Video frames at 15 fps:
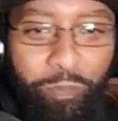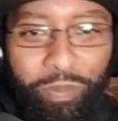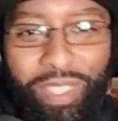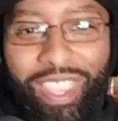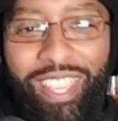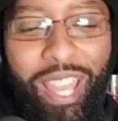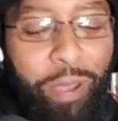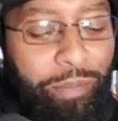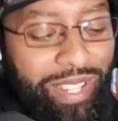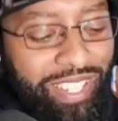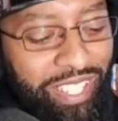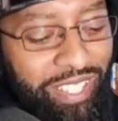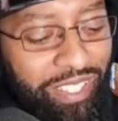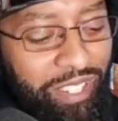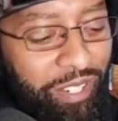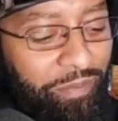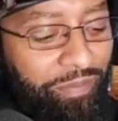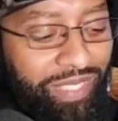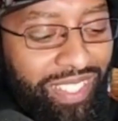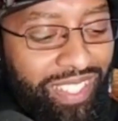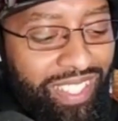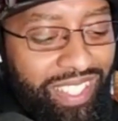Got my tea there.
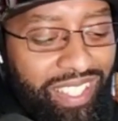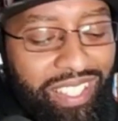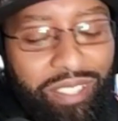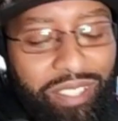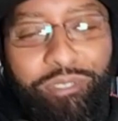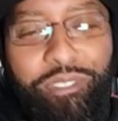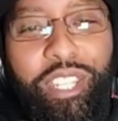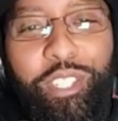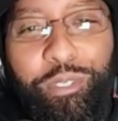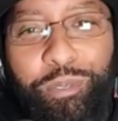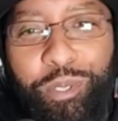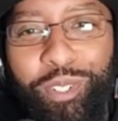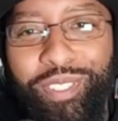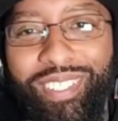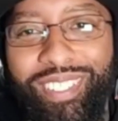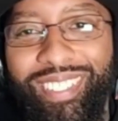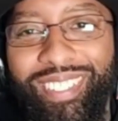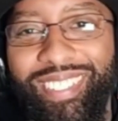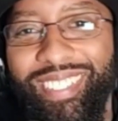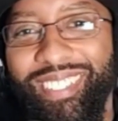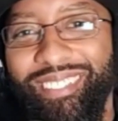Phoenix Force is,